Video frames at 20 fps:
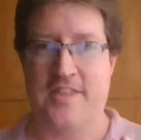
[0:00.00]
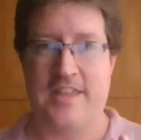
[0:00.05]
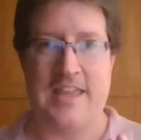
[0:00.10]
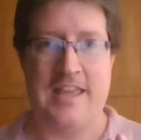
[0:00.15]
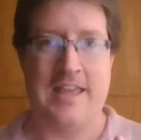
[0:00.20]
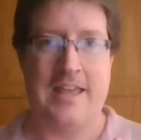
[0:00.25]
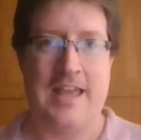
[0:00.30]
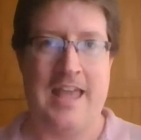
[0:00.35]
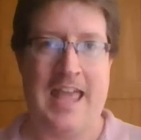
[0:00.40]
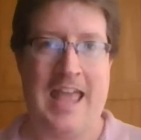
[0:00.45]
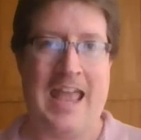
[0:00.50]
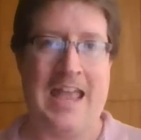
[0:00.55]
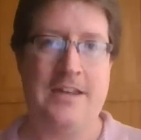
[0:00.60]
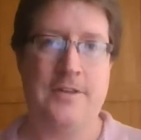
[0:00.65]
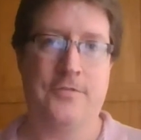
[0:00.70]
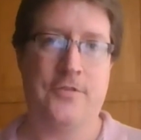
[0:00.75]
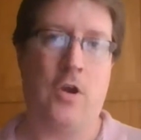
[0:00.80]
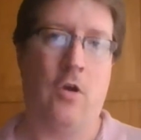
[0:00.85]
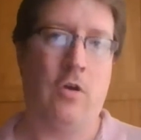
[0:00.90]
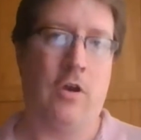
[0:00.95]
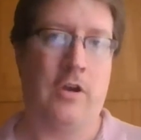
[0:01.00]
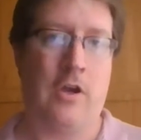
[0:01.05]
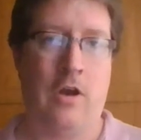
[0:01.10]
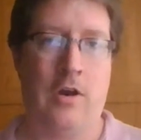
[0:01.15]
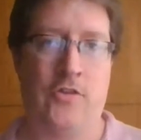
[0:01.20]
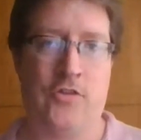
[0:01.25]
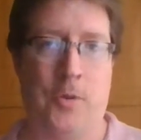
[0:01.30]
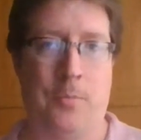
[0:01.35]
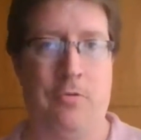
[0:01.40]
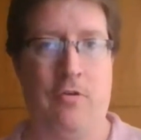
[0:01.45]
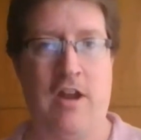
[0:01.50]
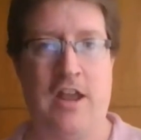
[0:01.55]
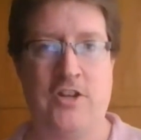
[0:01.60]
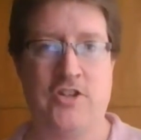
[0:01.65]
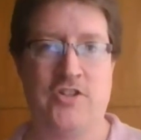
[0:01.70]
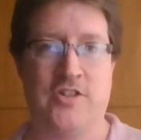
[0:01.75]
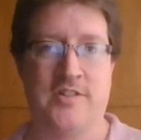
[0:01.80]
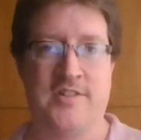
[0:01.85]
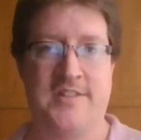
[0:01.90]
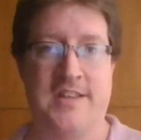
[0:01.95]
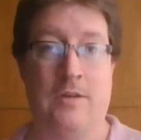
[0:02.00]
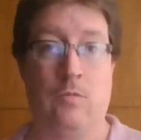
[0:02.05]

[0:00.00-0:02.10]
the head of Coca Cola's operations